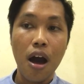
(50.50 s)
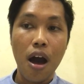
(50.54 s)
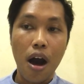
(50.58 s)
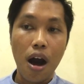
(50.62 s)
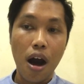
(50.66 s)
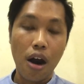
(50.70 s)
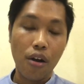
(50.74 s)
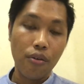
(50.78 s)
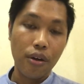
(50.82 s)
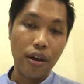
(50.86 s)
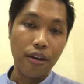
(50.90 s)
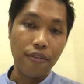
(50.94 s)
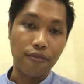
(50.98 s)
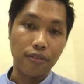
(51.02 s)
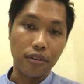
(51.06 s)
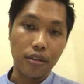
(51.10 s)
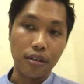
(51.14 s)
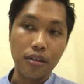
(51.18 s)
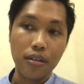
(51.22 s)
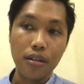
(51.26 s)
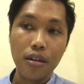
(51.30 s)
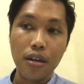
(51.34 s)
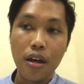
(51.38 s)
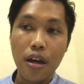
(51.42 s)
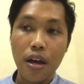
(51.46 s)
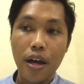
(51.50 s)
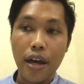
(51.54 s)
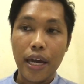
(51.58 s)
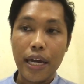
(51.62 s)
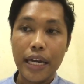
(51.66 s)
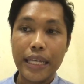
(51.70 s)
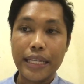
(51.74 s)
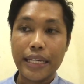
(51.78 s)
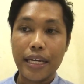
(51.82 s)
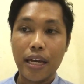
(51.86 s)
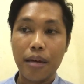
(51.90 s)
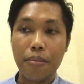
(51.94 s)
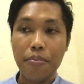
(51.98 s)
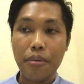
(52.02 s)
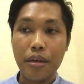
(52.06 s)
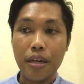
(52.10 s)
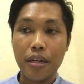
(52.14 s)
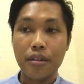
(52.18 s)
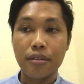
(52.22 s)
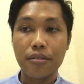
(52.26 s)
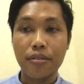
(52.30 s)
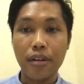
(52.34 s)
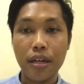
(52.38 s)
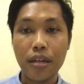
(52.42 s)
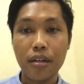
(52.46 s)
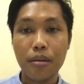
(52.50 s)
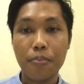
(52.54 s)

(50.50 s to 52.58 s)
However, it can be a great